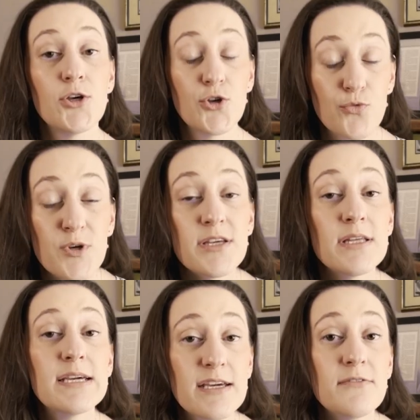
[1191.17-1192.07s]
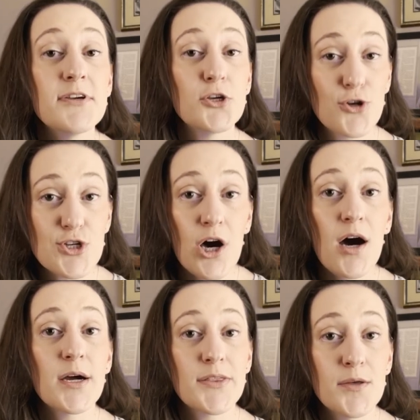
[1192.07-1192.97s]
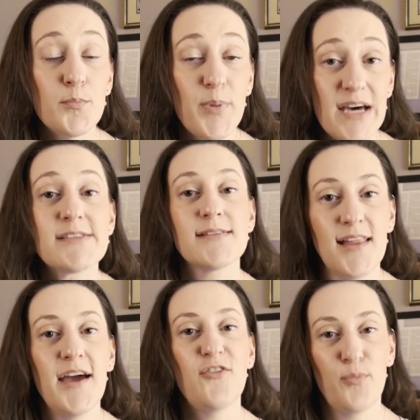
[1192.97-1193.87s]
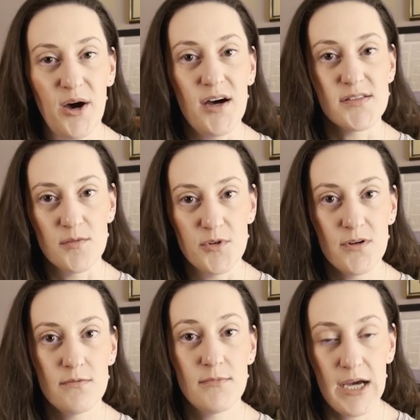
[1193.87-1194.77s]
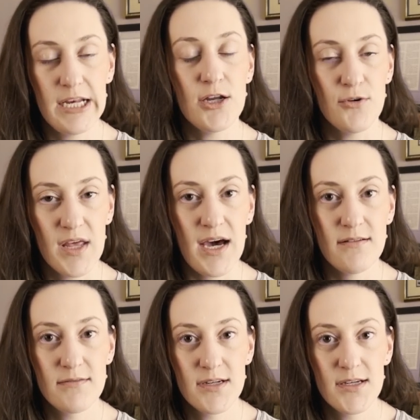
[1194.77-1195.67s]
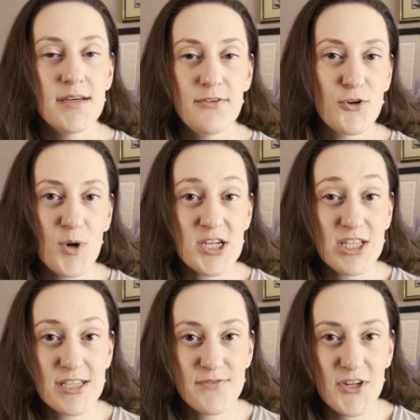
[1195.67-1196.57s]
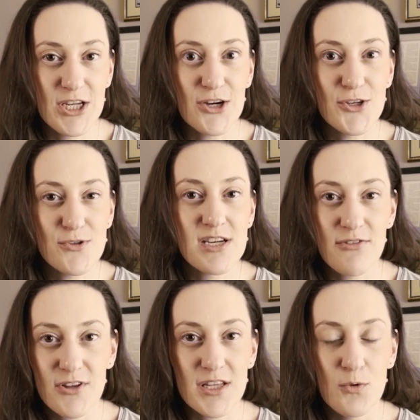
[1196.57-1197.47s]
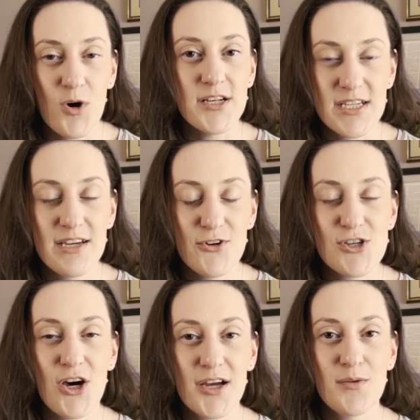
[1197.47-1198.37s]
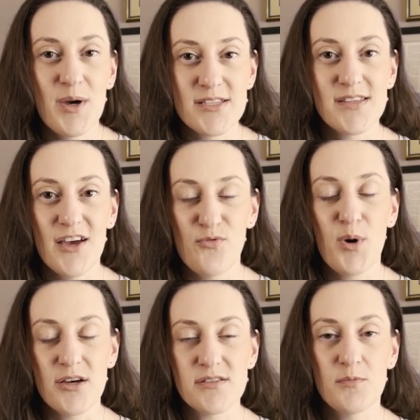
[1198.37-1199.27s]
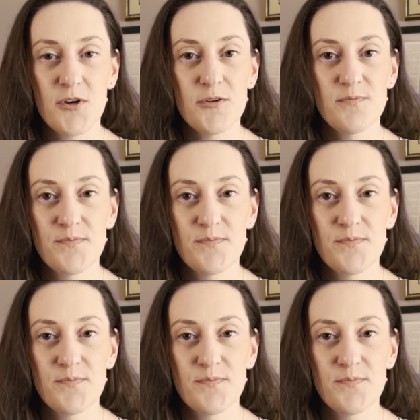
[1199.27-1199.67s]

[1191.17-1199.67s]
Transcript: You're really giving your dog the best life possible. I know that. If you're watching this video, you definitely want to give your dog the best life possible.